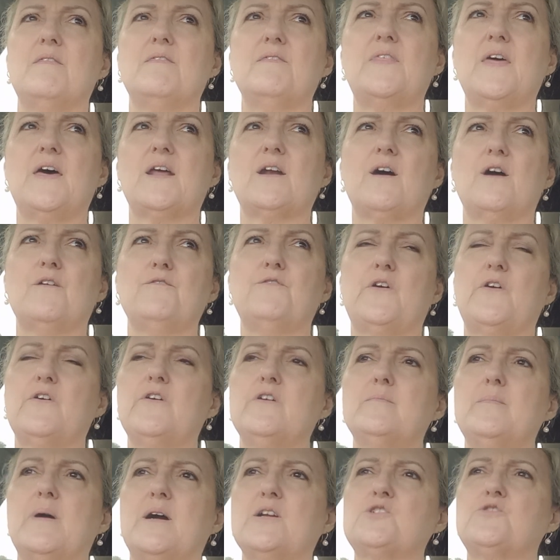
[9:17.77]
that I
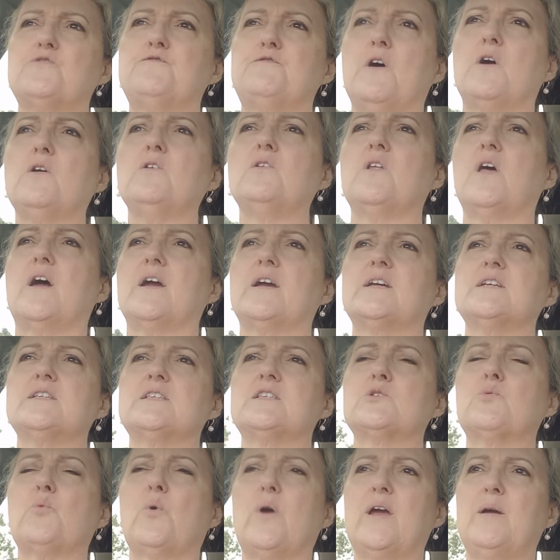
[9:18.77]
very much felt like a
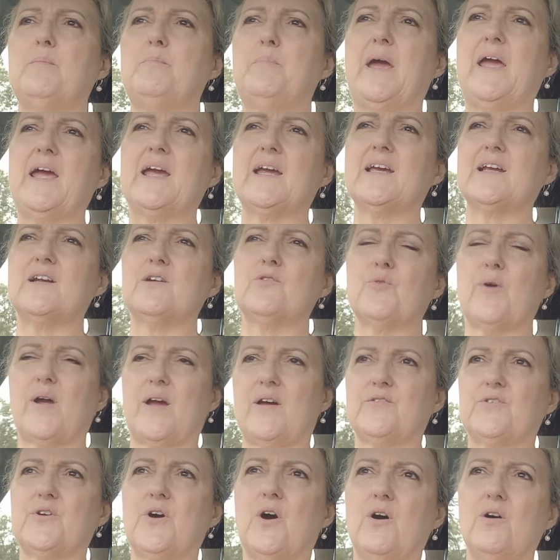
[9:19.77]
square peg in a
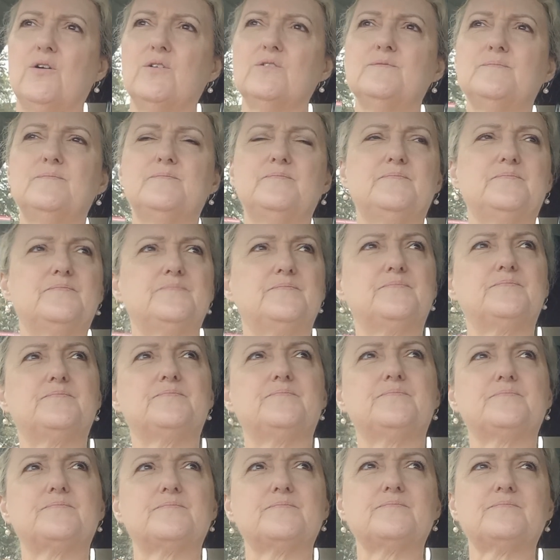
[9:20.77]
round hole.
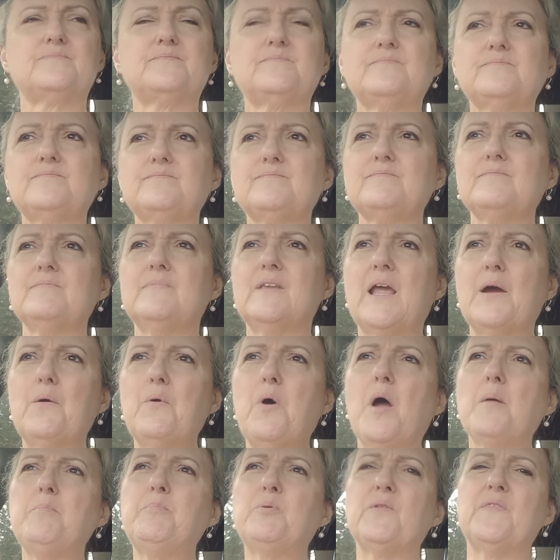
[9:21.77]

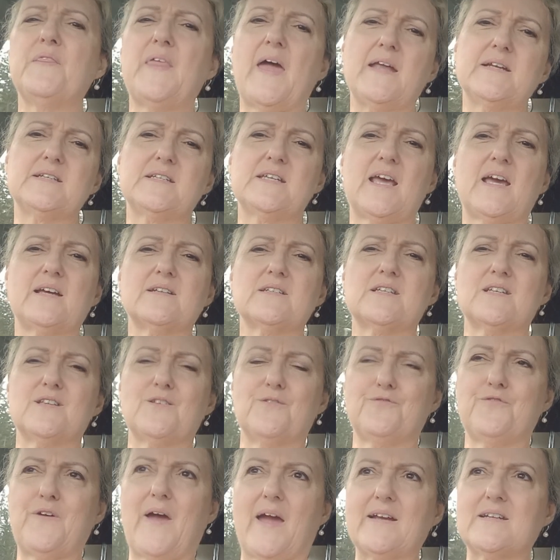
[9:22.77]
Now I put that down to
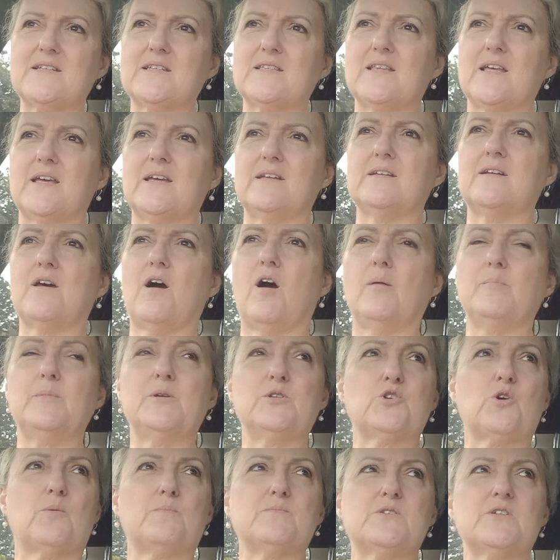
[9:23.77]
the fact that I'm
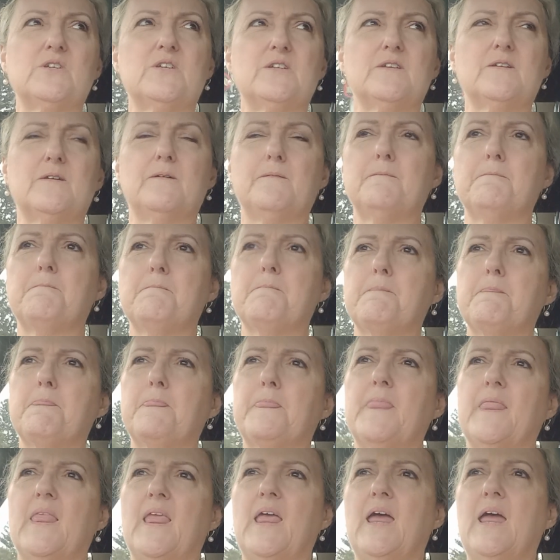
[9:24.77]
adopted,
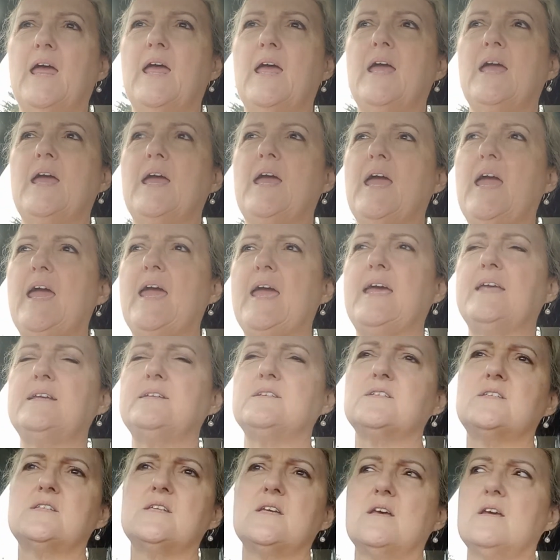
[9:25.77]

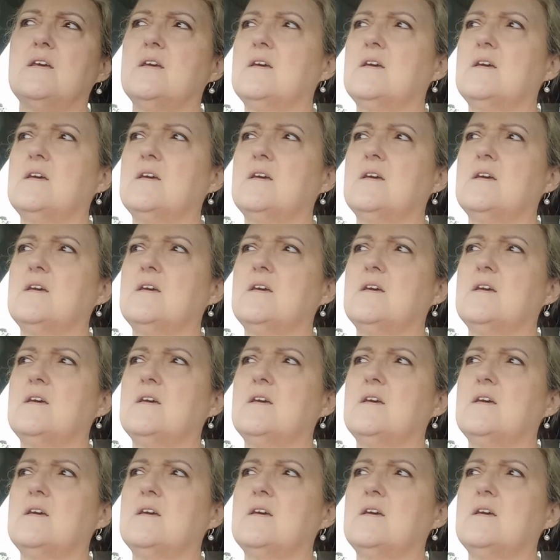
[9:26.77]
and